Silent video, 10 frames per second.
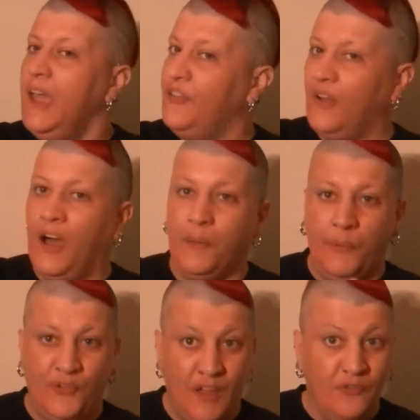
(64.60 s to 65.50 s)
is
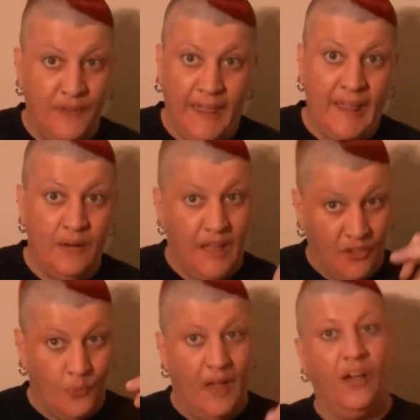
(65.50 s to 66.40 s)
100% vegan
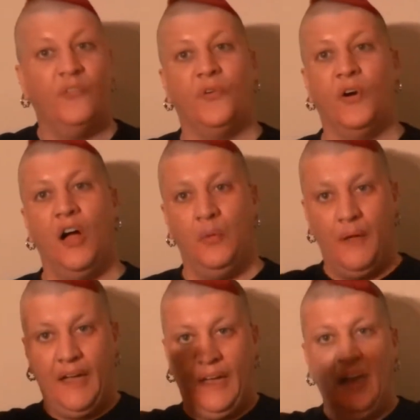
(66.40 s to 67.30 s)
as well for all
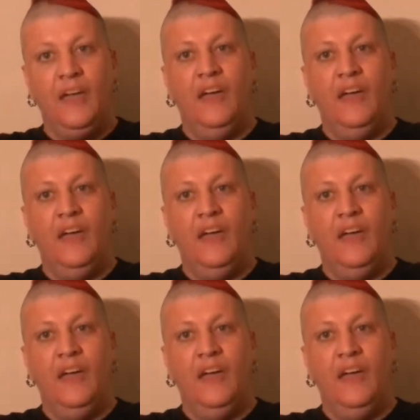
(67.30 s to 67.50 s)
my